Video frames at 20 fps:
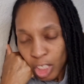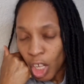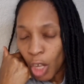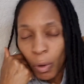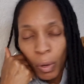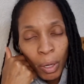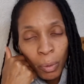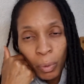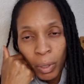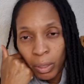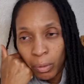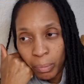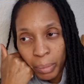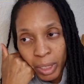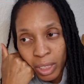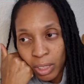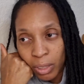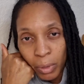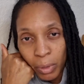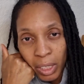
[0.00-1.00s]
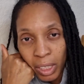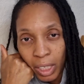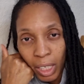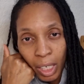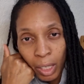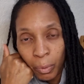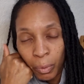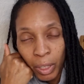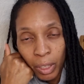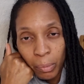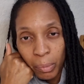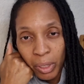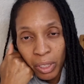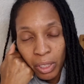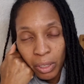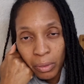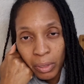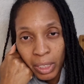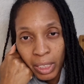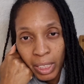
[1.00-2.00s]
I won't be doing
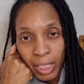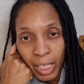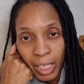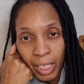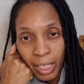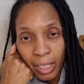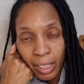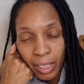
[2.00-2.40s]
that.